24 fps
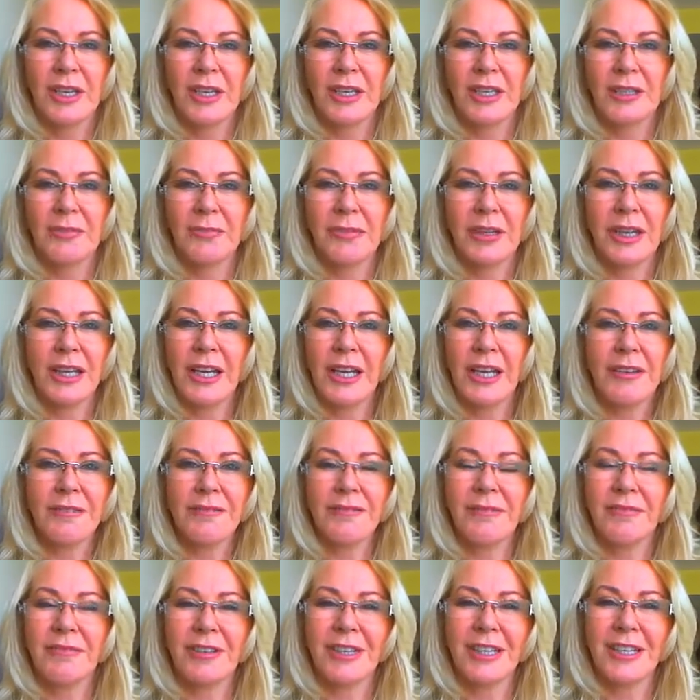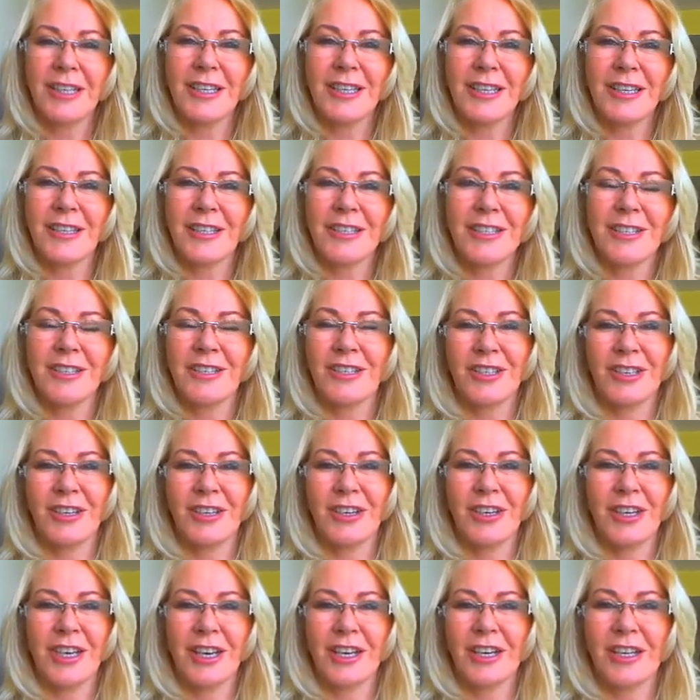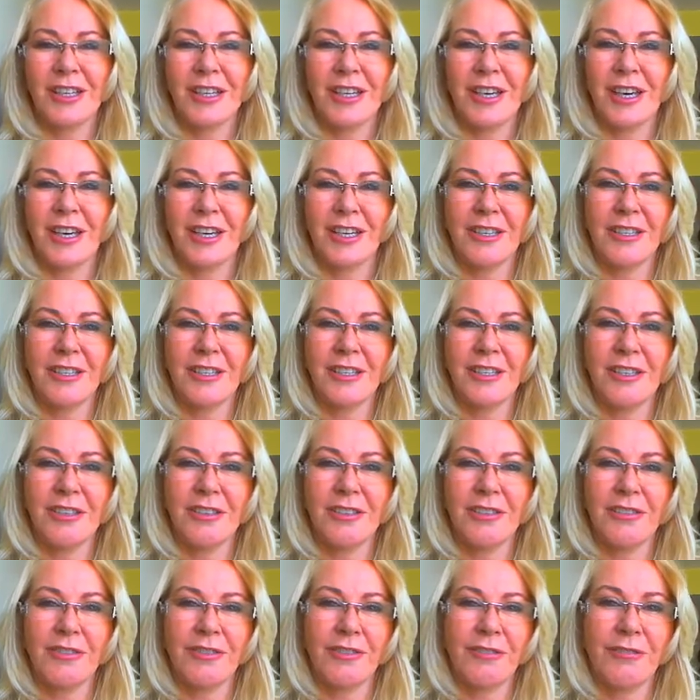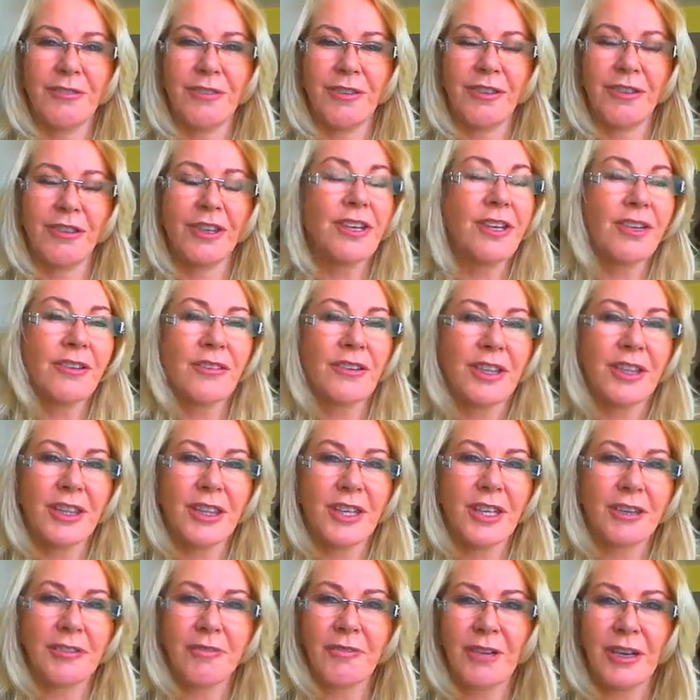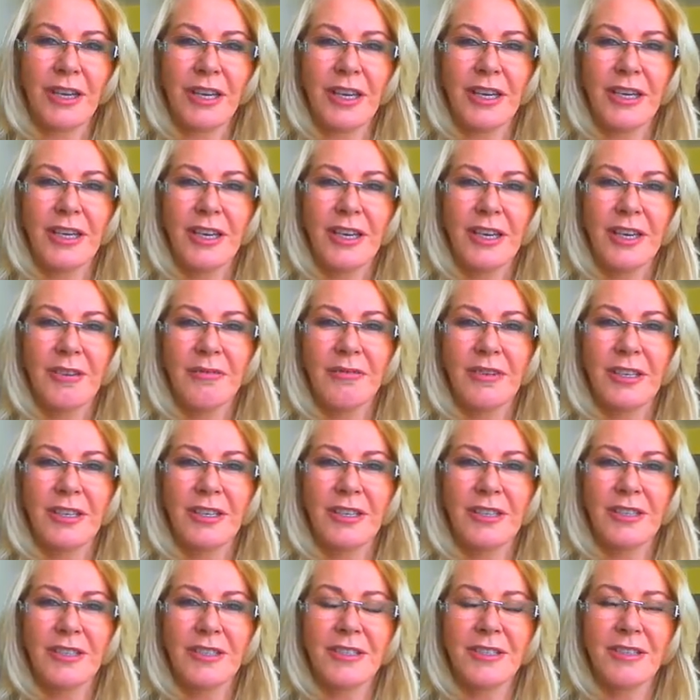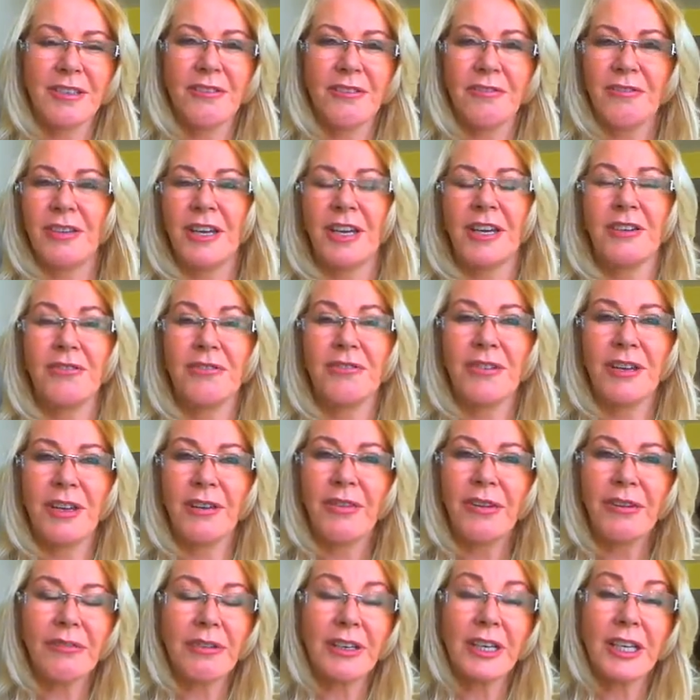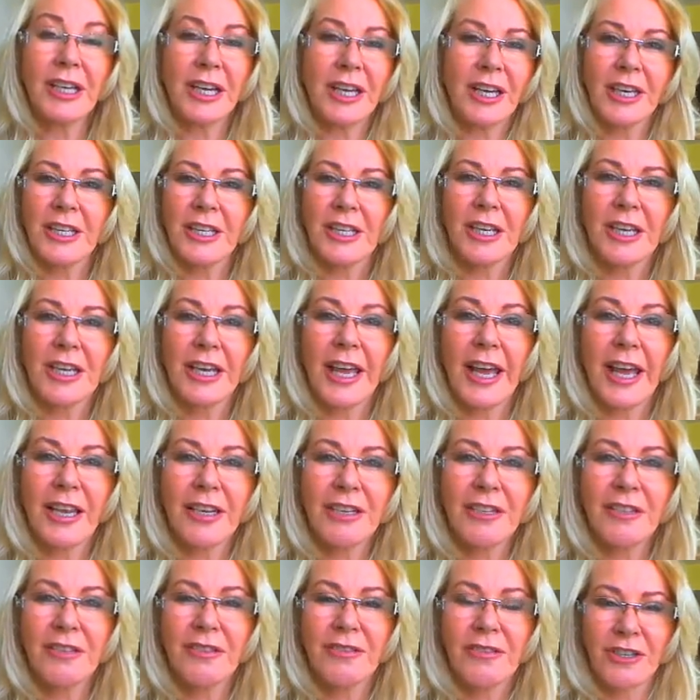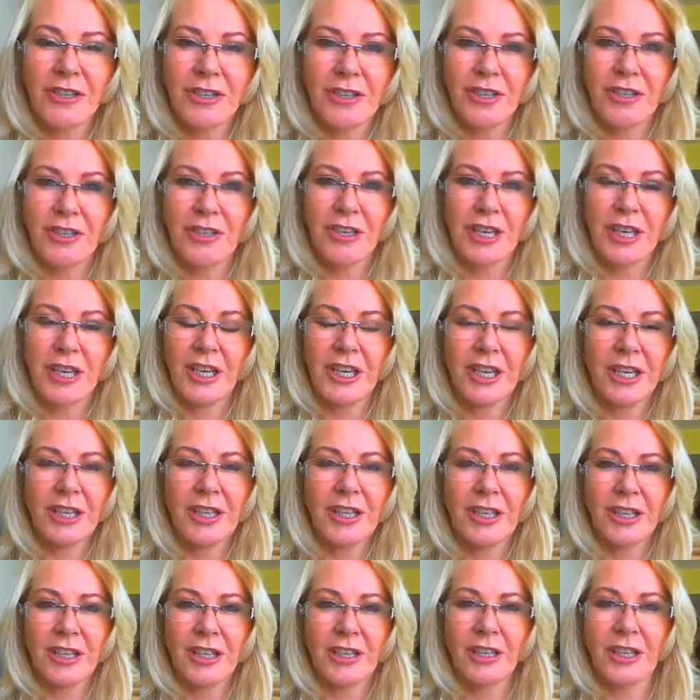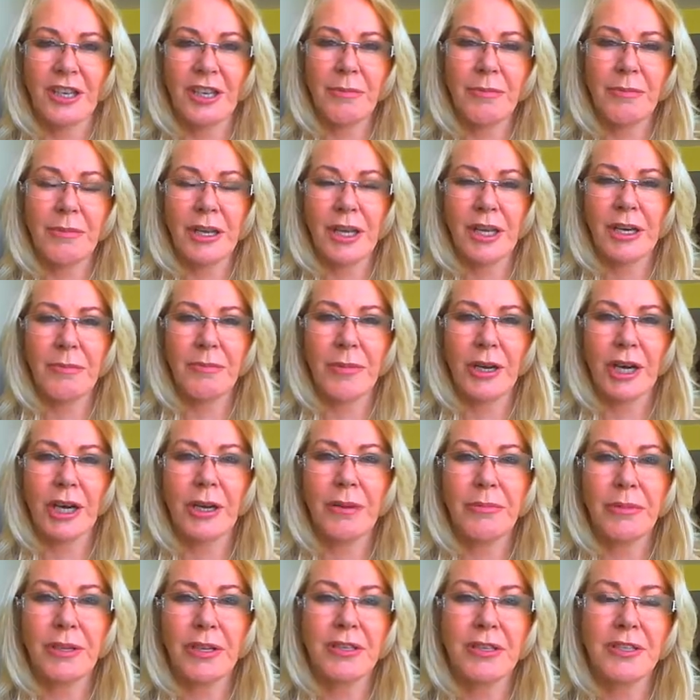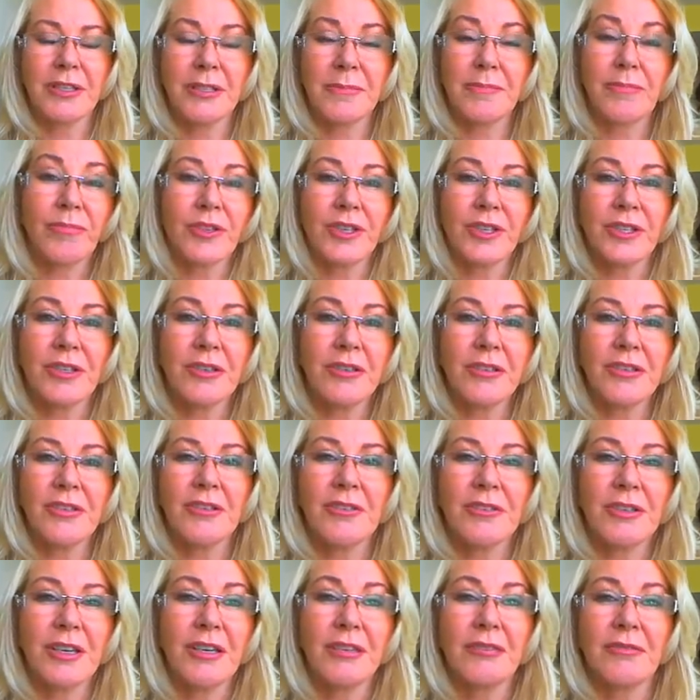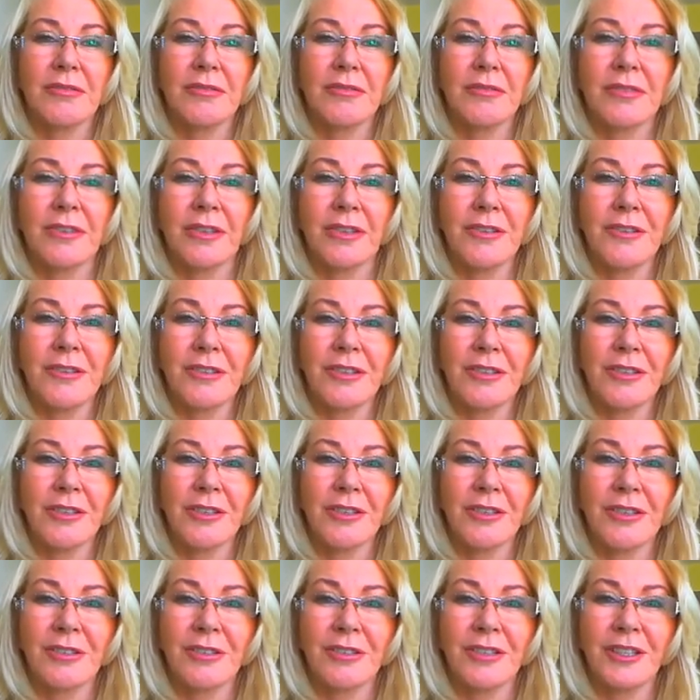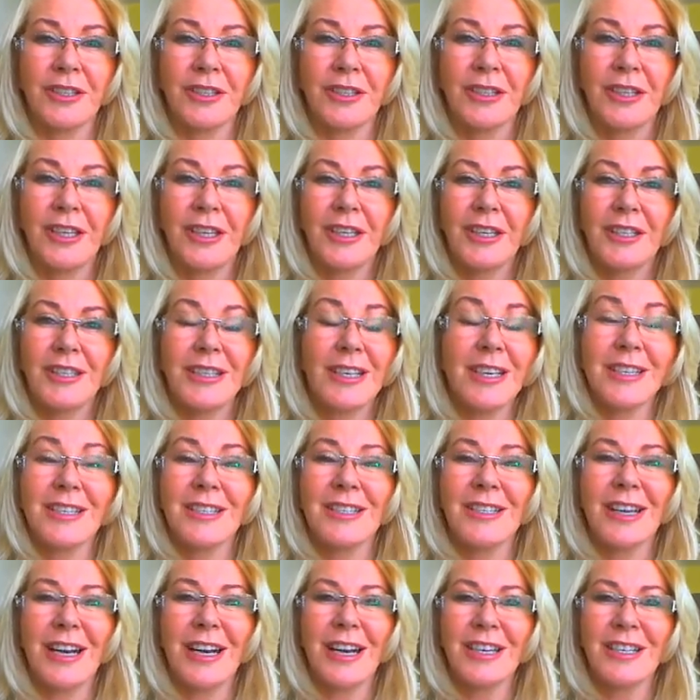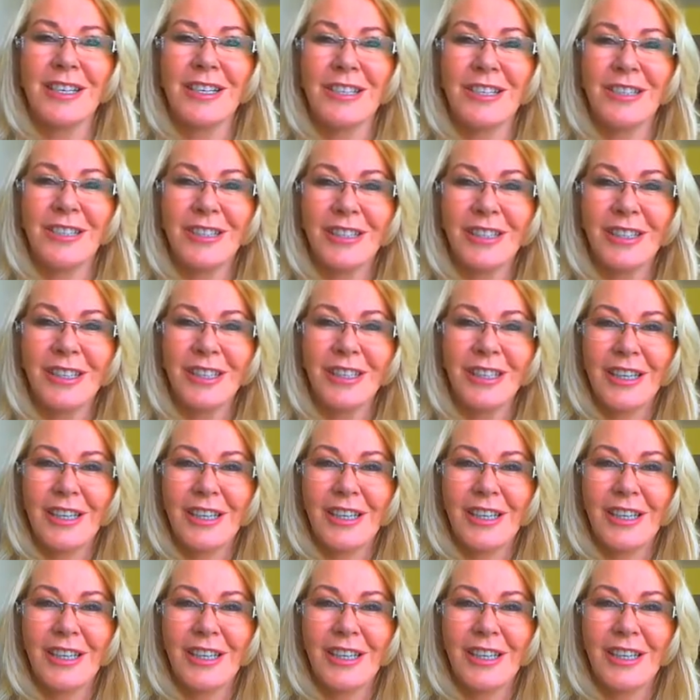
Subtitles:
Life really is a journey, and you know, if you think of it that way, because you never really get to the end of the journey either. Keep that in mind, because since you get close to your destination,